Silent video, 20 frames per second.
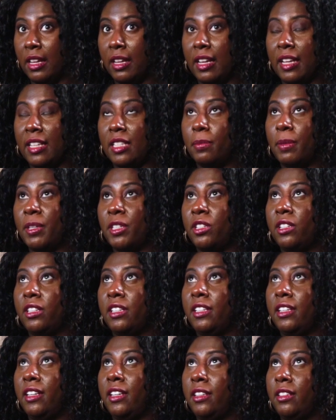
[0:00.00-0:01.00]
especially
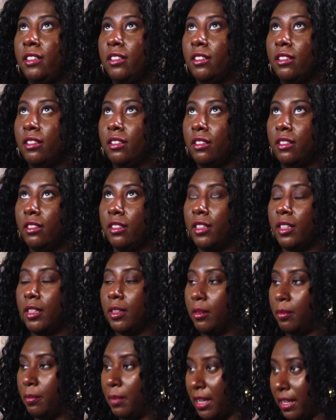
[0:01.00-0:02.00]
in
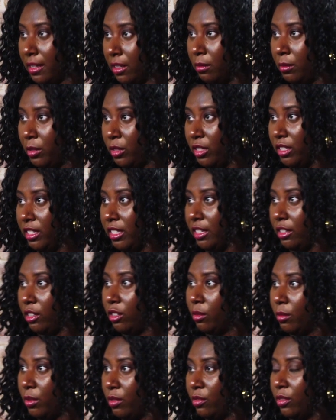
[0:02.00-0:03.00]
the black community,
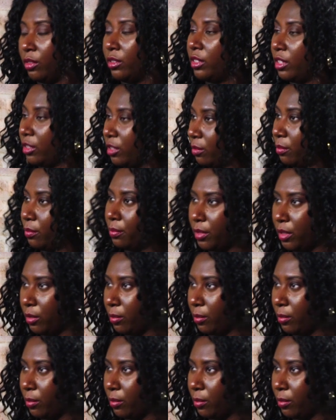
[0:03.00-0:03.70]
coming from your